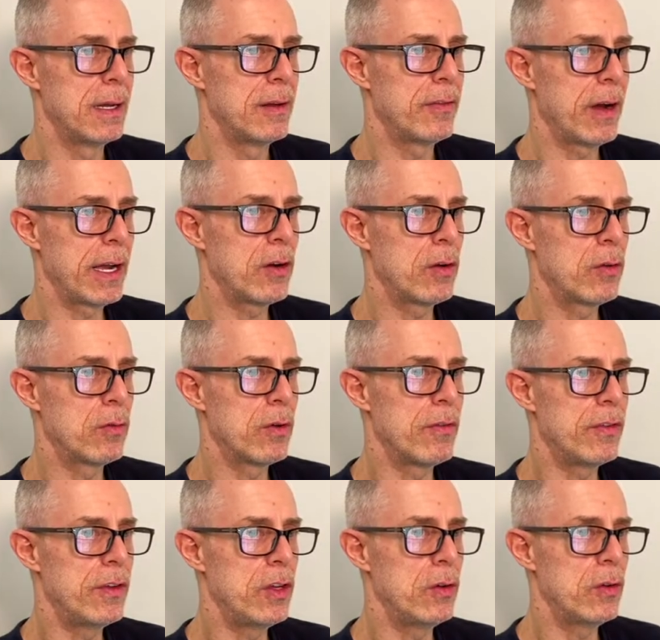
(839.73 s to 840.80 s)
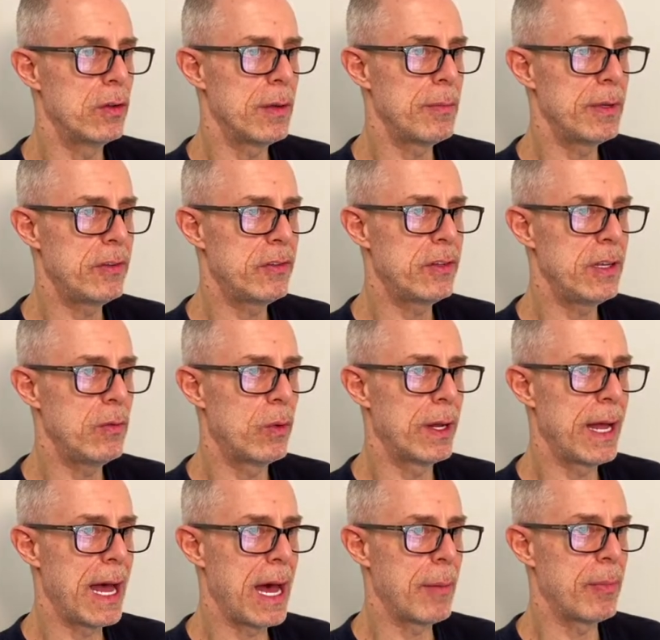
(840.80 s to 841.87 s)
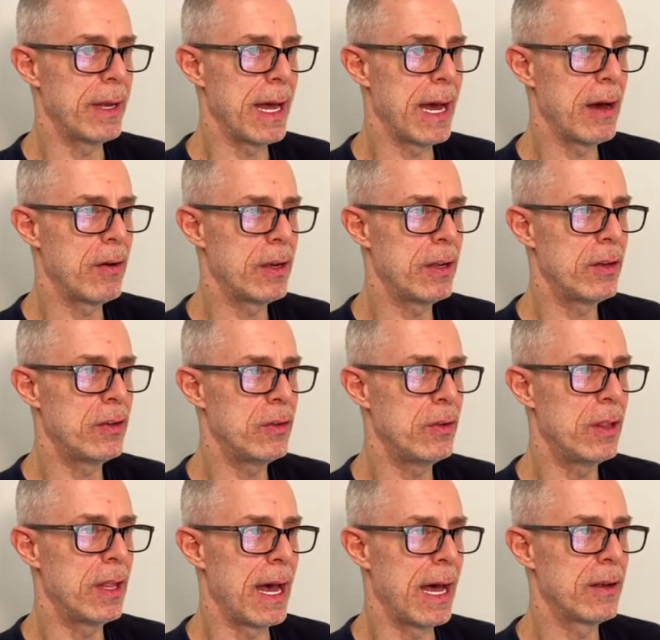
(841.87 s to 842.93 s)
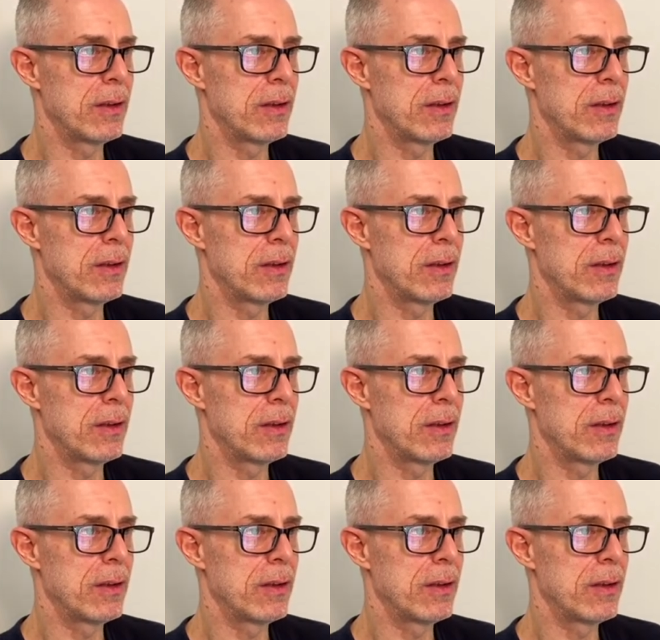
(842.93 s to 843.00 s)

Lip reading: If I go to review, let me see what happened. How did it do that?